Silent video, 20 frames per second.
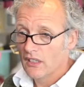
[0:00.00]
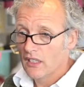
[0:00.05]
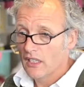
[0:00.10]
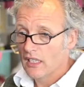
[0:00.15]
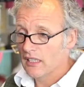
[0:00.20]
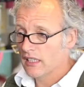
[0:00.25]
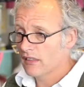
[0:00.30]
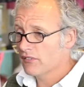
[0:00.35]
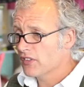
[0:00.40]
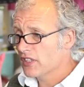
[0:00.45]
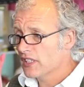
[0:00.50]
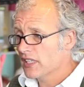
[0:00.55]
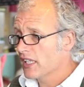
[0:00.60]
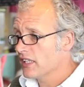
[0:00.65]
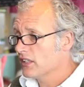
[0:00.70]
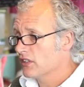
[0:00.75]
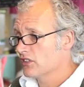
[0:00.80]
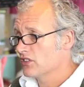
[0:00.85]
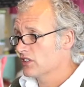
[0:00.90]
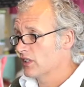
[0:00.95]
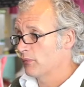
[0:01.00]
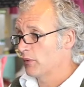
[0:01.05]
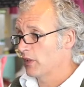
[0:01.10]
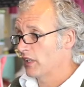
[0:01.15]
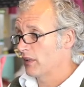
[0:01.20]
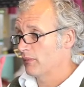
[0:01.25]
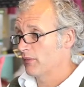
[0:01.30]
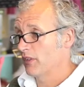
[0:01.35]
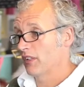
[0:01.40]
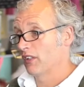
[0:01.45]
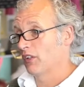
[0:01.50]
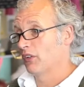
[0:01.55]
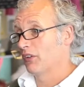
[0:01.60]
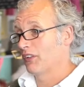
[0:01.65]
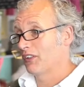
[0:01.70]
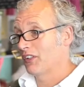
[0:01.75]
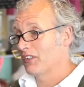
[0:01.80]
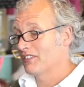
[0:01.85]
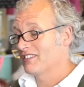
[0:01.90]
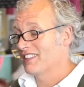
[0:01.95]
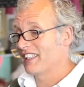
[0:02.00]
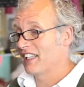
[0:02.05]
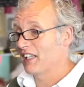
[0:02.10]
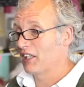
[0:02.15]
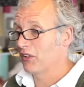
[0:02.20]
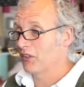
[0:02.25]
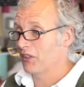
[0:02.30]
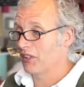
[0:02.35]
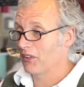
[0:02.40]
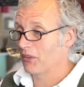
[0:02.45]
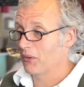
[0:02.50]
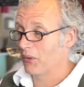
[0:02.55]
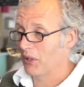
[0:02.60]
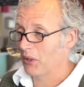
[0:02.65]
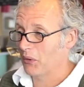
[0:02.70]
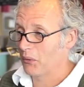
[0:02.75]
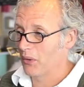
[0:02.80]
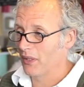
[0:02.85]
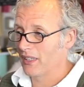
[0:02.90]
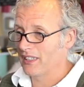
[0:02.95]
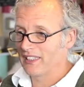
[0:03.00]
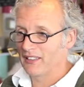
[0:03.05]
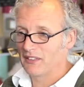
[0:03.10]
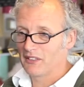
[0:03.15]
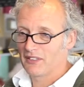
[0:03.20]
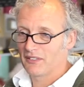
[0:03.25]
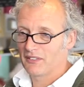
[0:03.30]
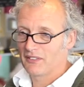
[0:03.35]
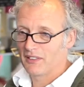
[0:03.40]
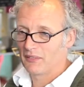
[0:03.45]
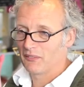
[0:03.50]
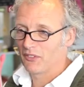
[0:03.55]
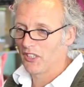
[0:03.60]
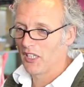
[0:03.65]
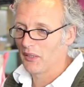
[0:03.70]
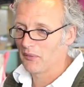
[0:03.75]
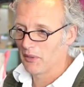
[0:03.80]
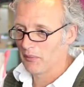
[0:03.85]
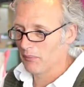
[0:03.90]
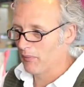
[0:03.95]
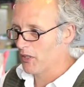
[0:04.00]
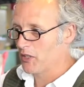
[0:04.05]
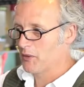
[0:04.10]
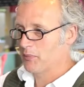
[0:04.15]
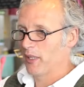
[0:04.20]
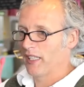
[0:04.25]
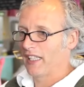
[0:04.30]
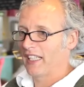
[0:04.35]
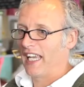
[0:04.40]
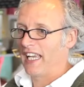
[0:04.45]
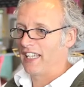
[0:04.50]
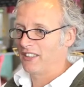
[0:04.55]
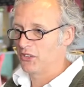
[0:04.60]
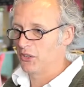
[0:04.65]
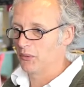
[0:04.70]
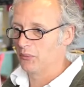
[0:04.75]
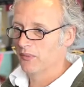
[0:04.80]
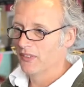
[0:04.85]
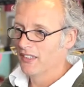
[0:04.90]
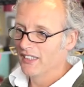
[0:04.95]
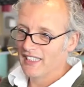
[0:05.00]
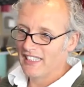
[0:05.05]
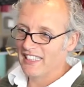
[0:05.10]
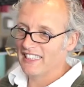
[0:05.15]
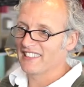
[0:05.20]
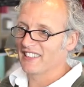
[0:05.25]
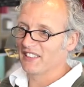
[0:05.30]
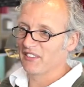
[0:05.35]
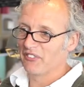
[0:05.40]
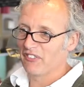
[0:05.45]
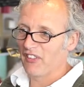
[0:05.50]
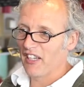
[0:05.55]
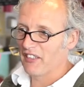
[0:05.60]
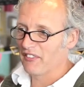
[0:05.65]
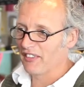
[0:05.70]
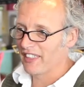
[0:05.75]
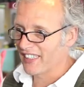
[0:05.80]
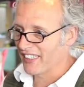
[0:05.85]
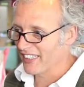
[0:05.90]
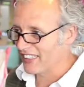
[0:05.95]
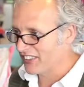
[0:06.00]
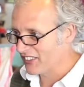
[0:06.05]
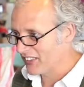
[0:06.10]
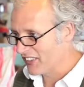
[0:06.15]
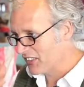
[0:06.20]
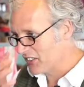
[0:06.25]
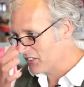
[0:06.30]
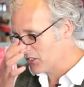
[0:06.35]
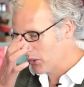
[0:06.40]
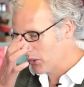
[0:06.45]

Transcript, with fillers: And every day there's someone coming, I look, sit there looking quite quirky, so some guy with a motorbike hat on eating a fairy cake, you know, there's